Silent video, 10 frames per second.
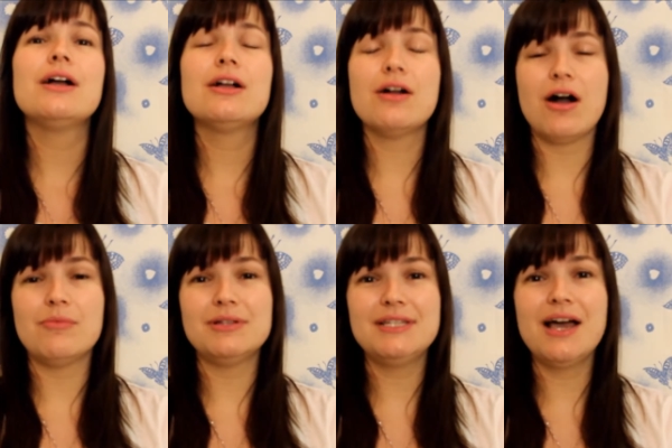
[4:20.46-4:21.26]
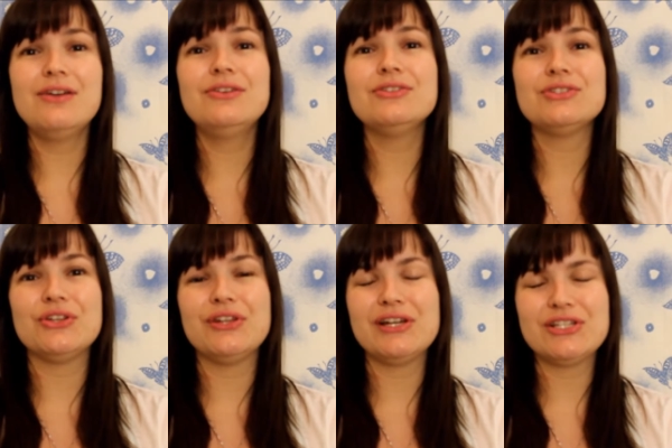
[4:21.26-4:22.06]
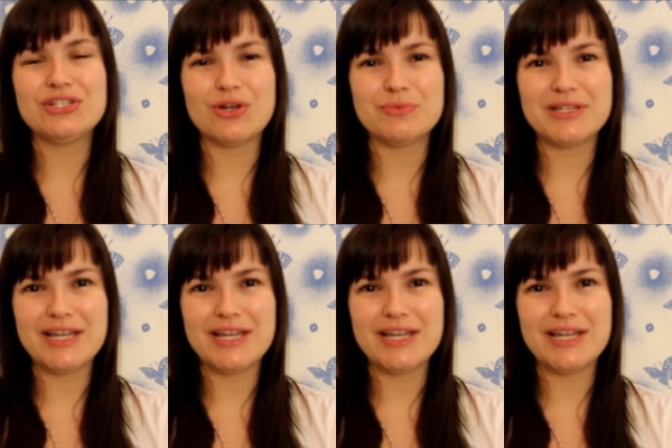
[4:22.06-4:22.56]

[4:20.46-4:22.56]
calm it down so that it stops